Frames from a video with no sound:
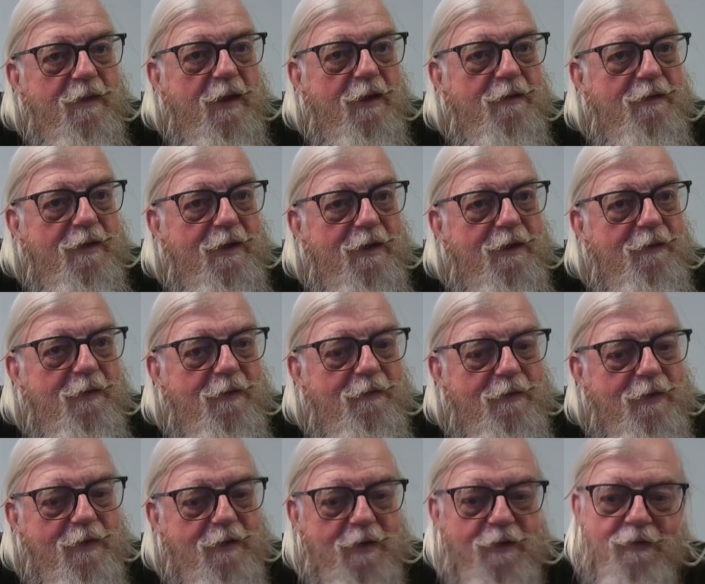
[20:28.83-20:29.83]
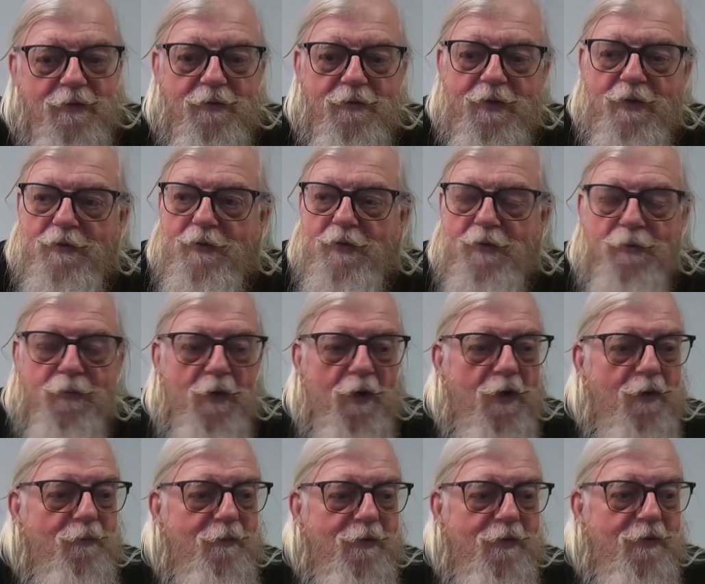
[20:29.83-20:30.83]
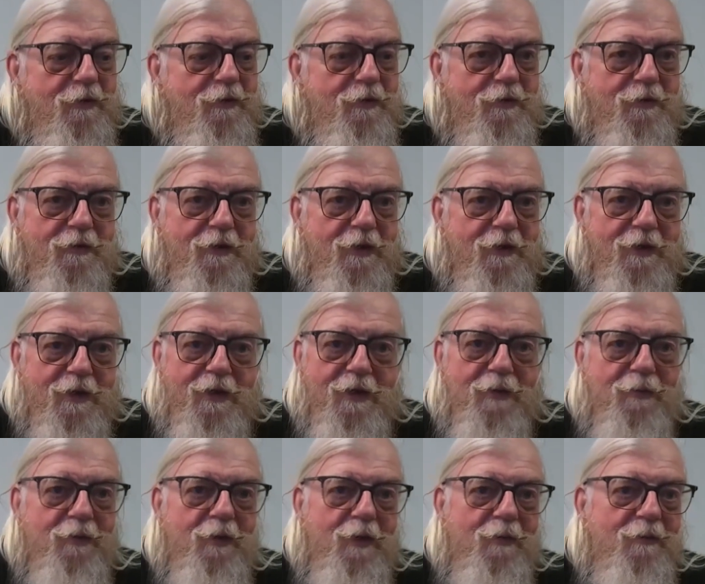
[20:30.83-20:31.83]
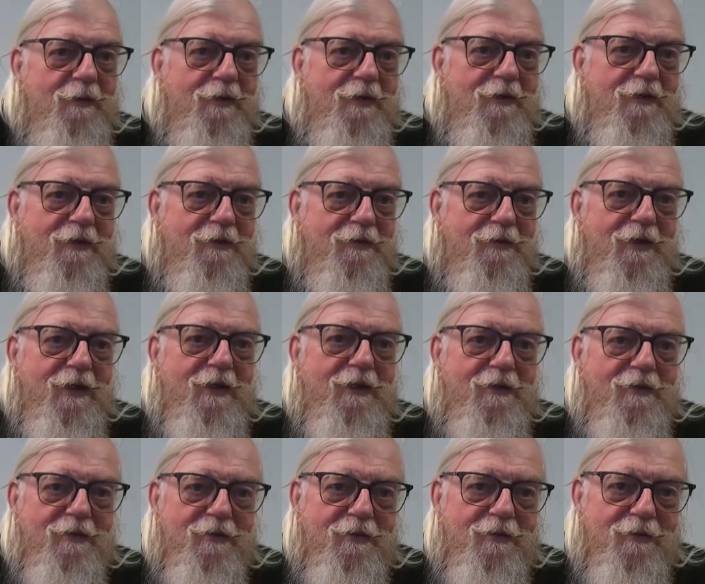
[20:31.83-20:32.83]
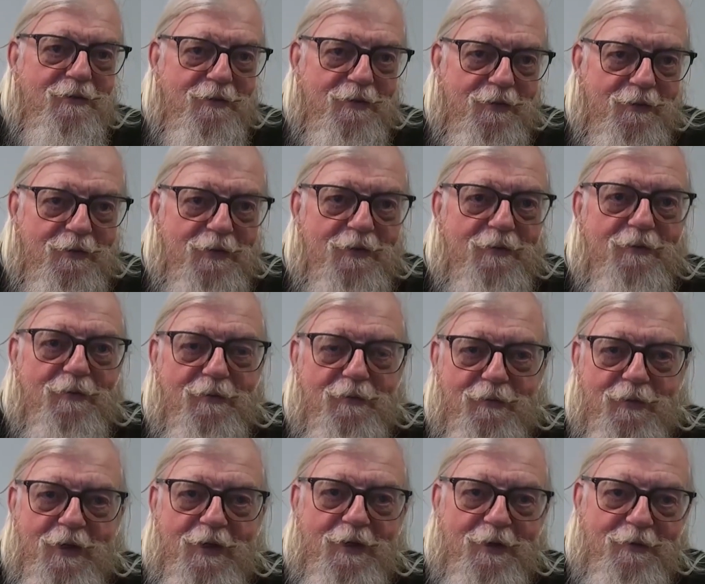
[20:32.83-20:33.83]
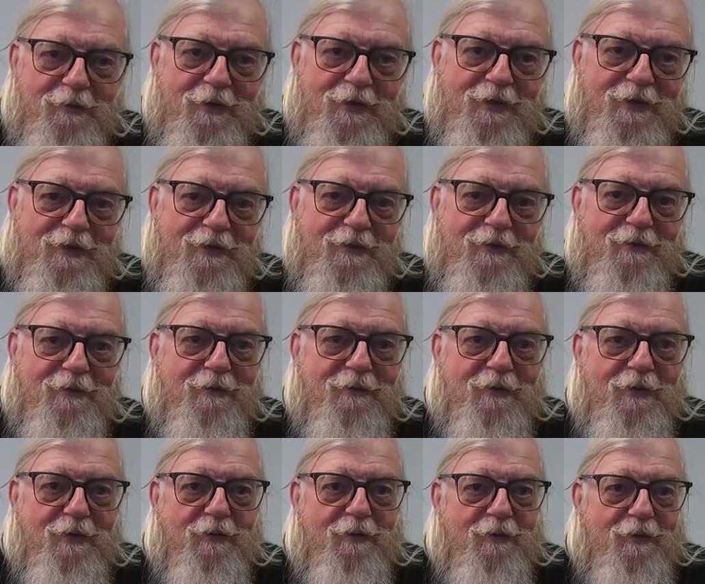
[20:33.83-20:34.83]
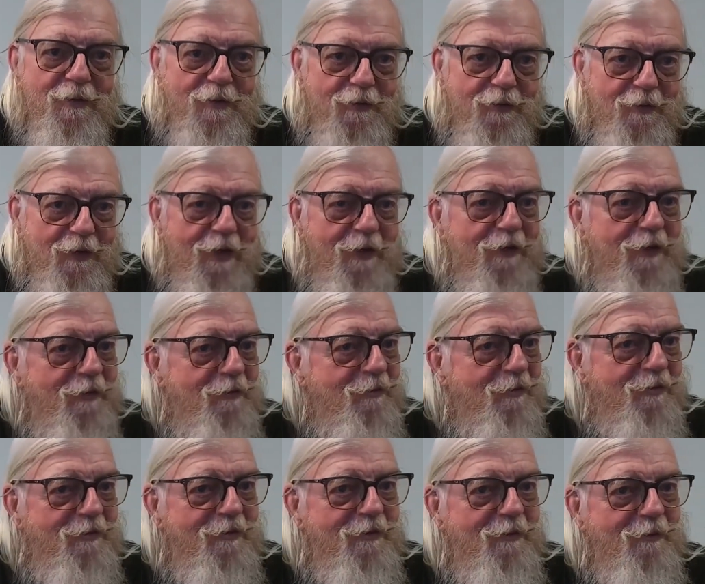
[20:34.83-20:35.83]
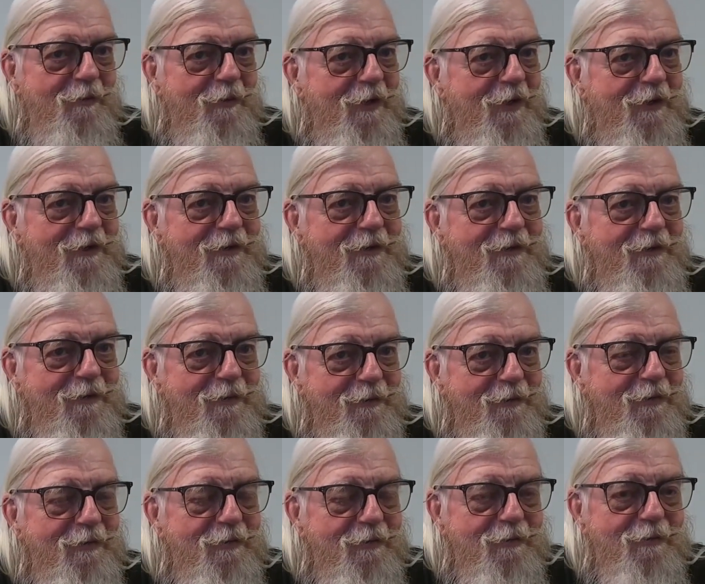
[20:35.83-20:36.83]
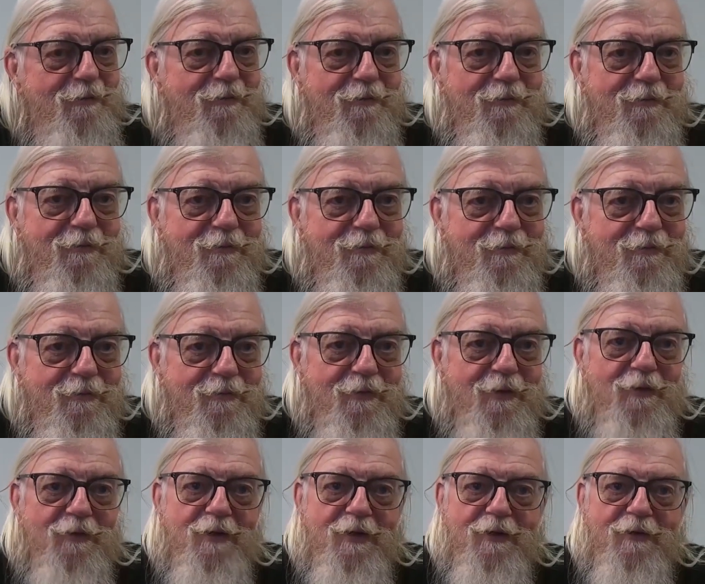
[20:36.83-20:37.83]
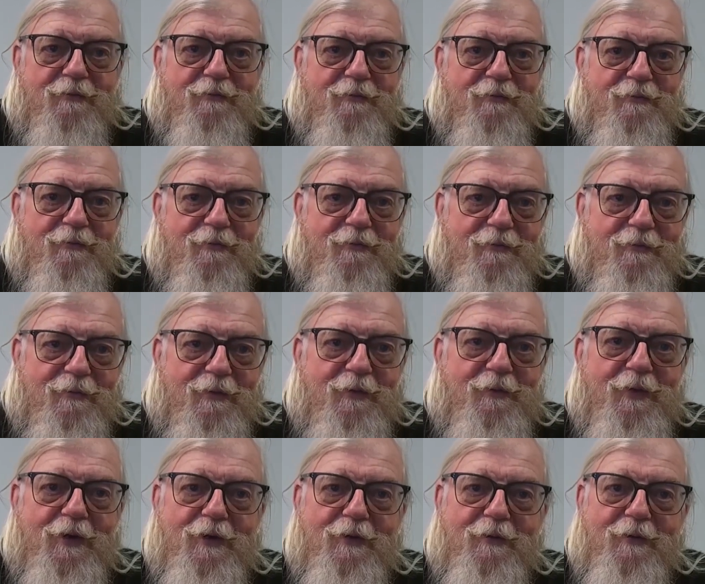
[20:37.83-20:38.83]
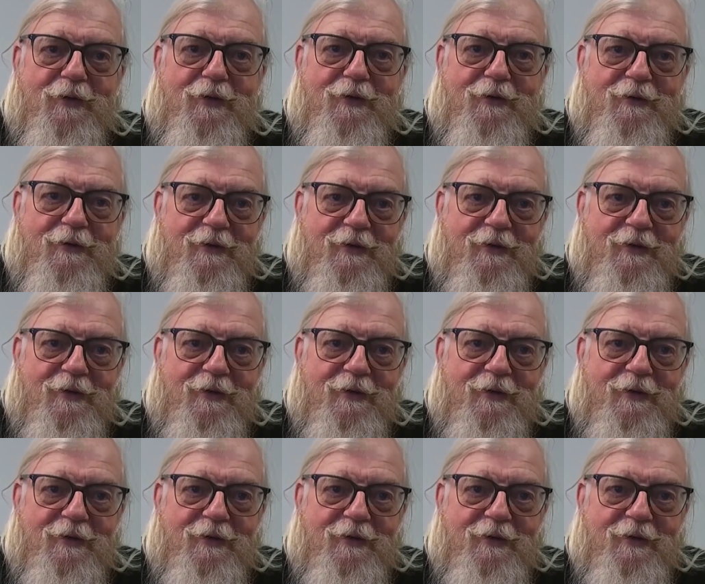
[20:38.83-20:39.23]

Downtown. Well, we mm-hmm. lived in an apartment. It's just like any apartment in the states. we paid our rent had electricity and water, and it was just like living anywhere.